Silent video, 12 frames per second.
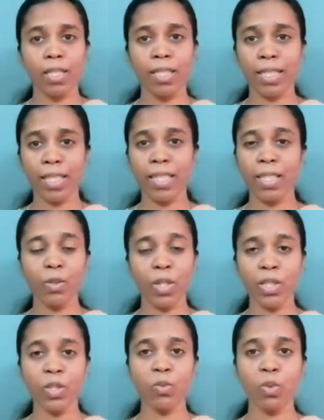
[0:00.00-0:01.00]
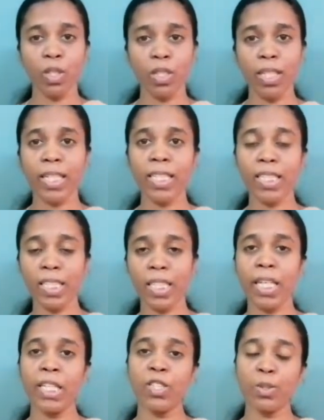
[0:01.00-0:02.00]
it doesn't want any
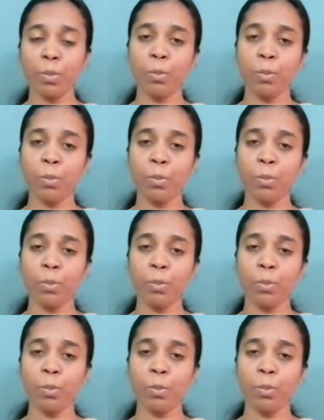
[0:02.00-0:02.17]
change